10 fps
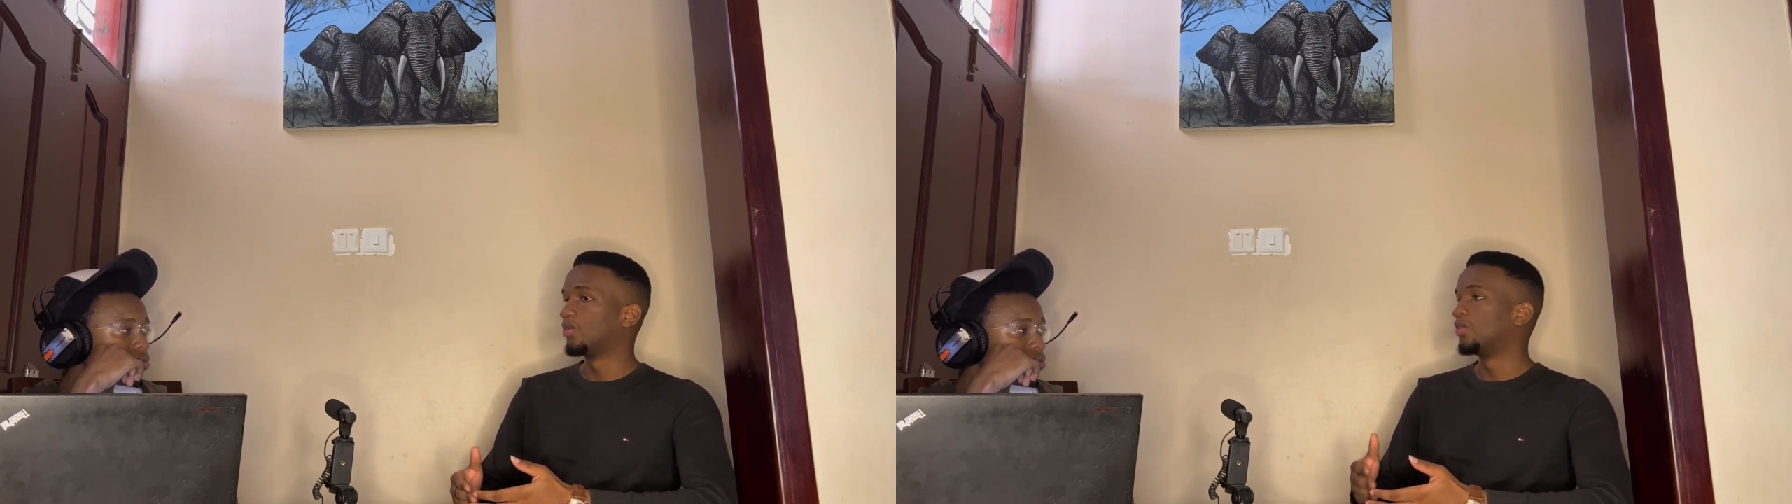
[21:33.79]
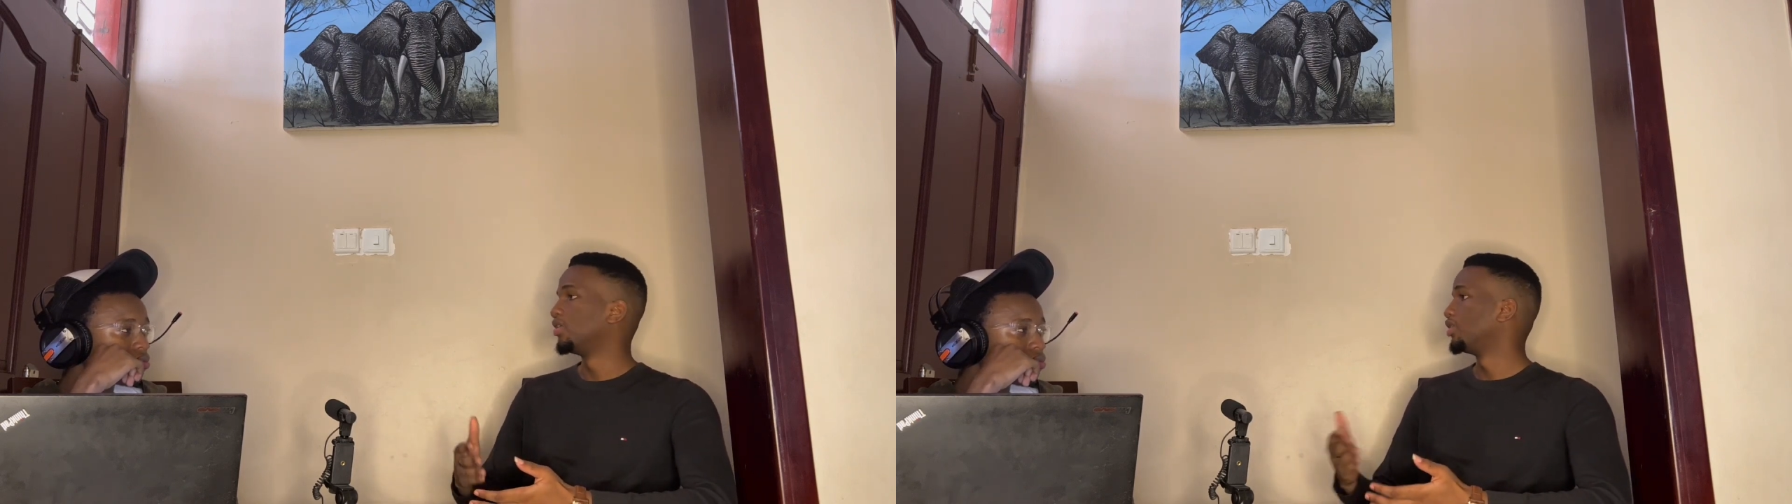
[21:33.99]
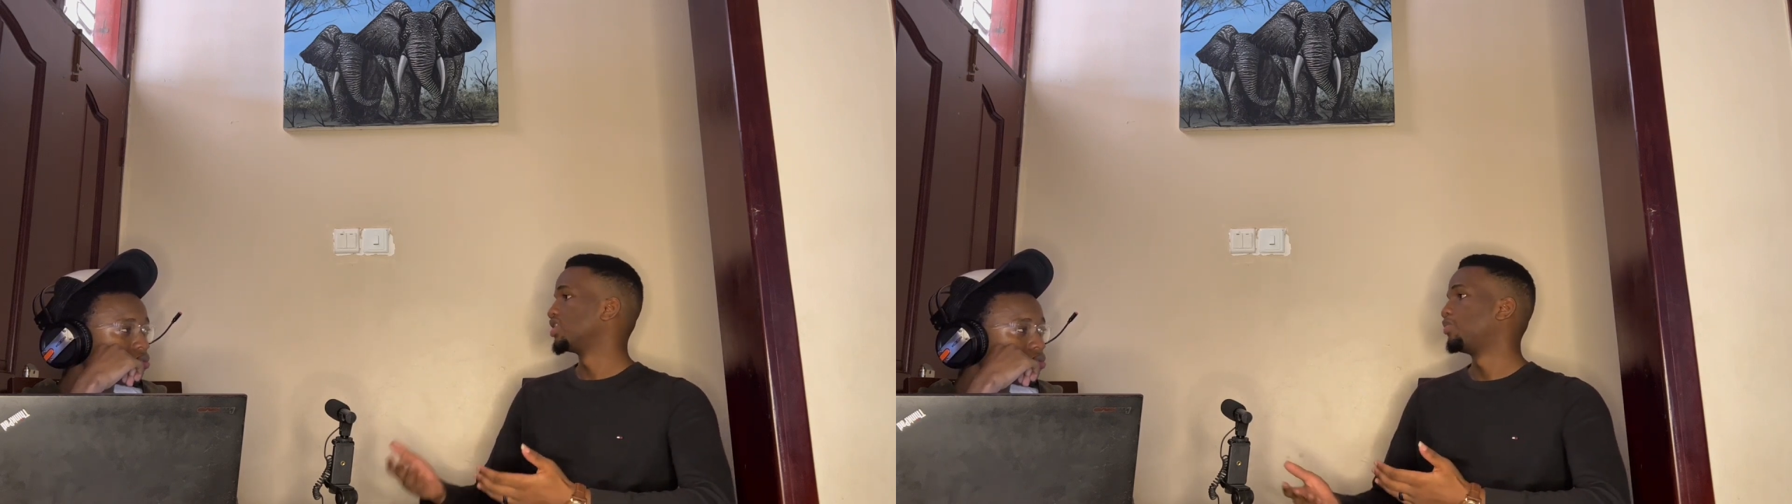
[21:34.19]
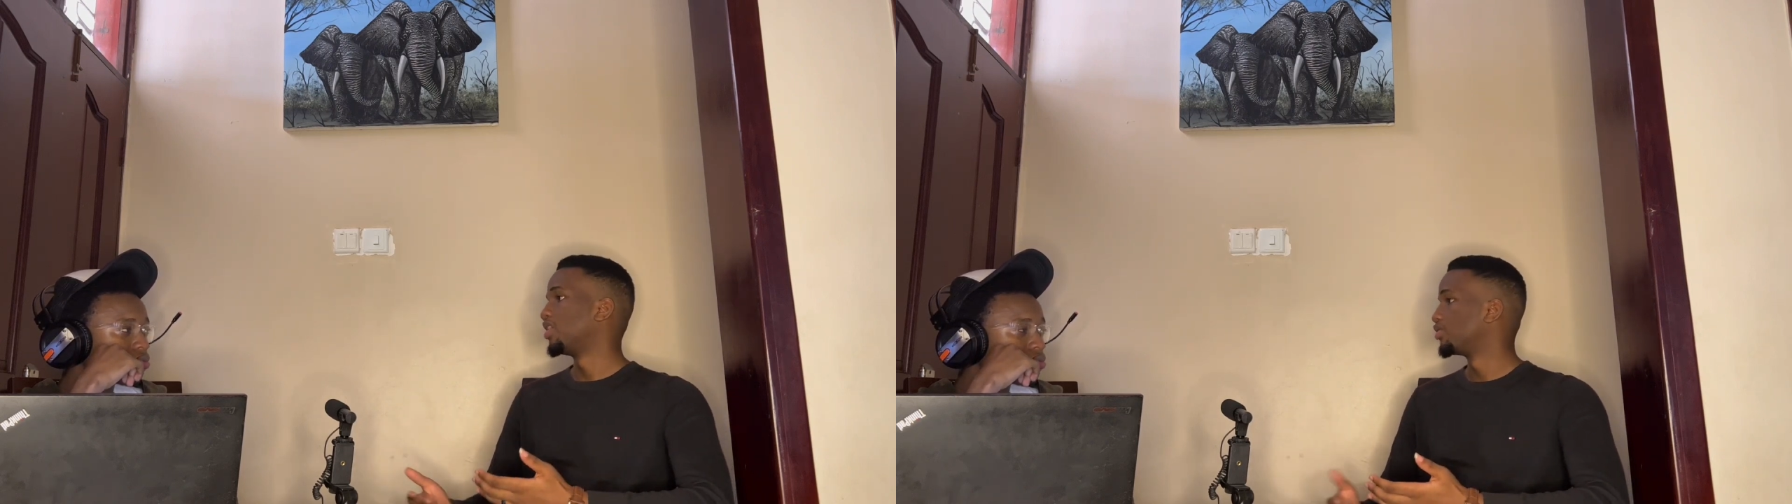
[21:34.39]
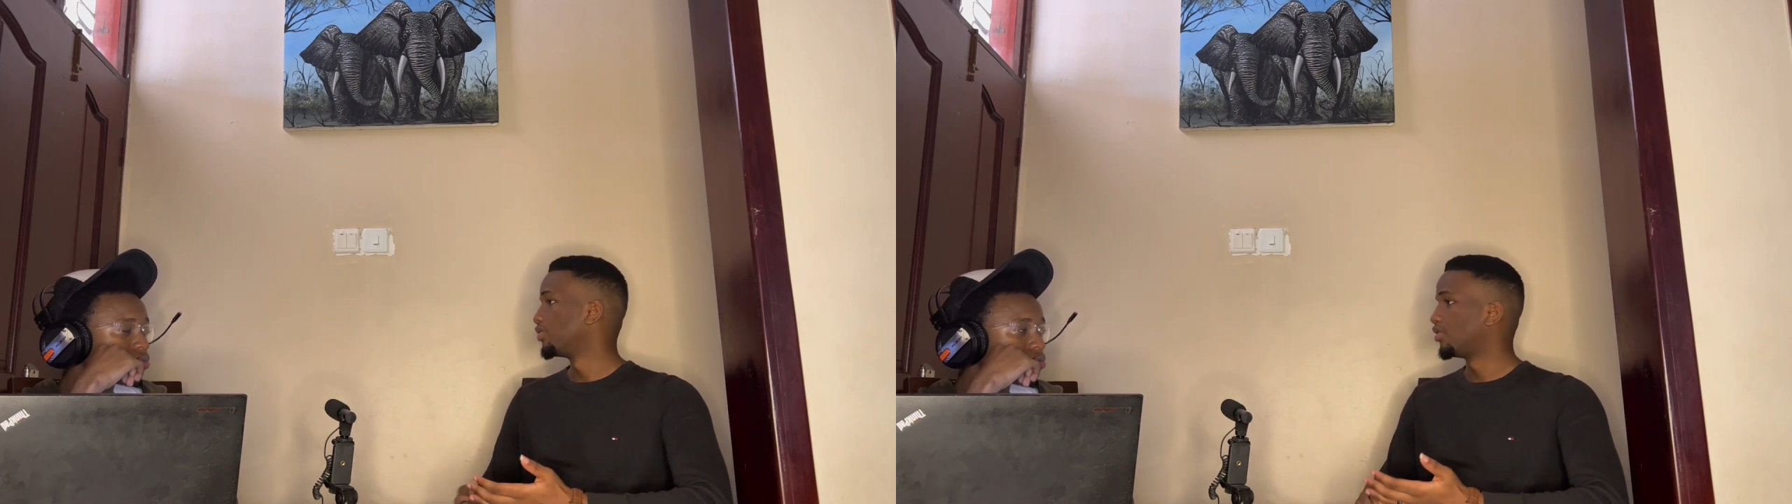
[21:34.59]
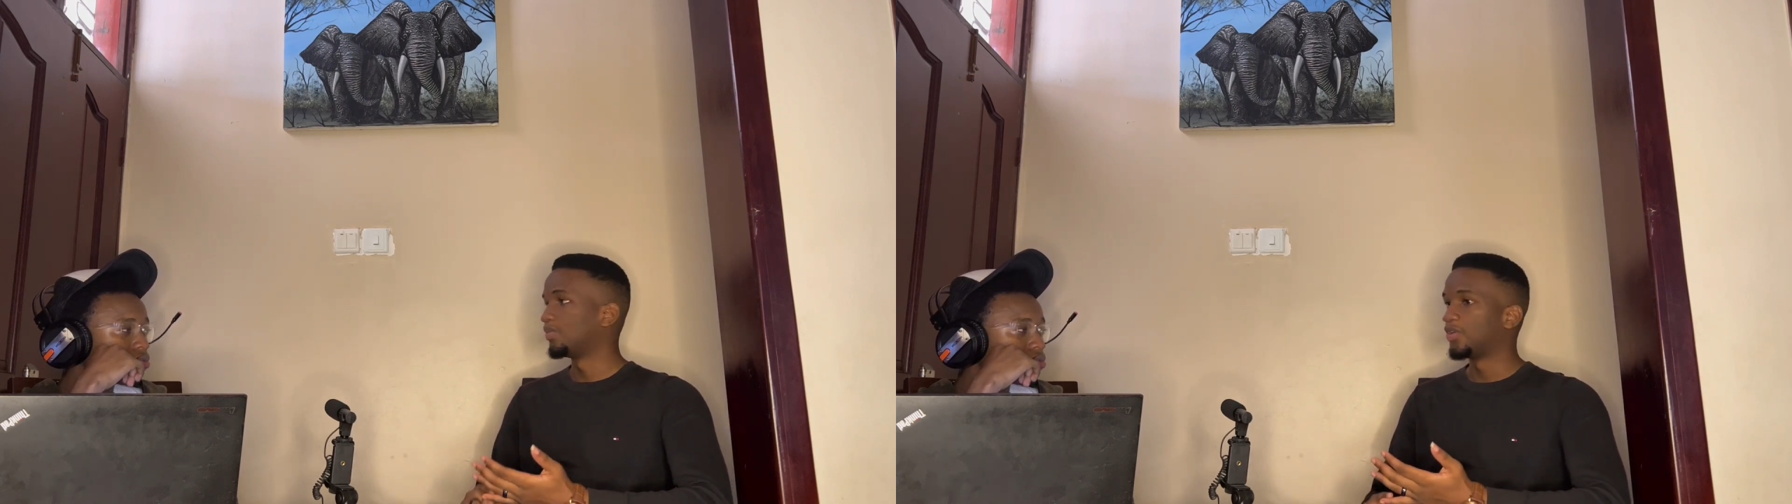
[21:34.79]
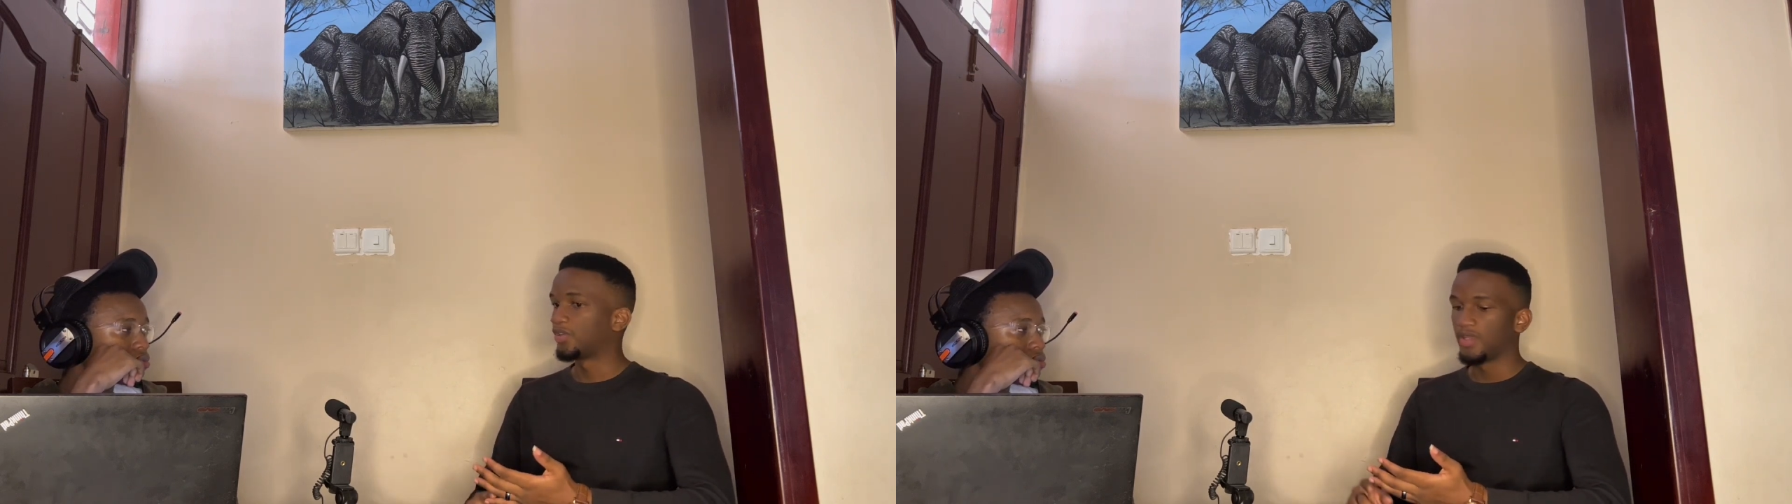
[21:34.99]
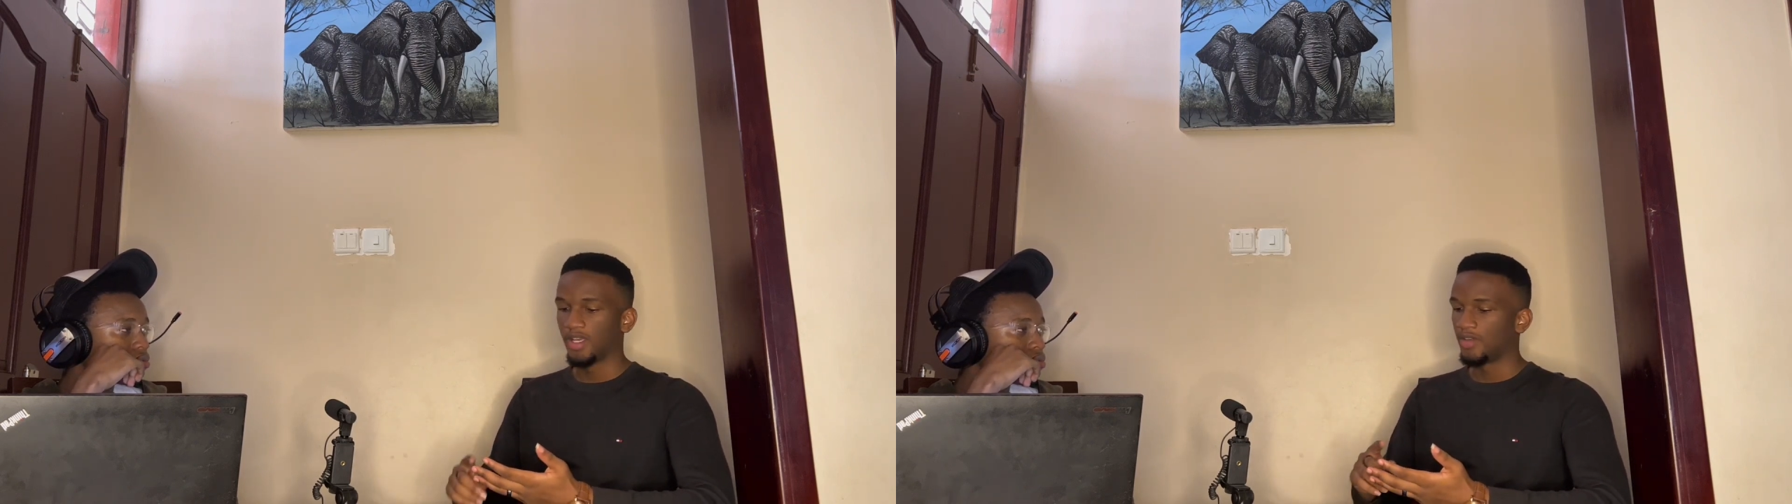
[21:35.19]
go and surprise her on her
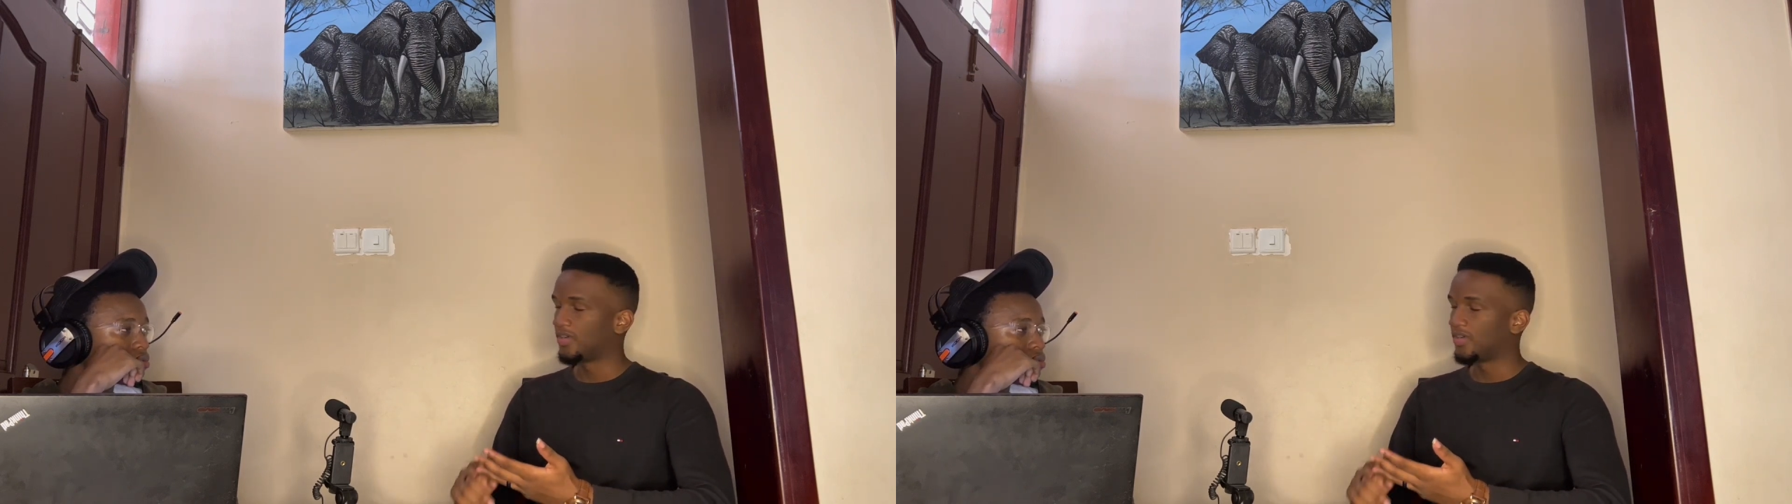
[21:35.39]
birthday,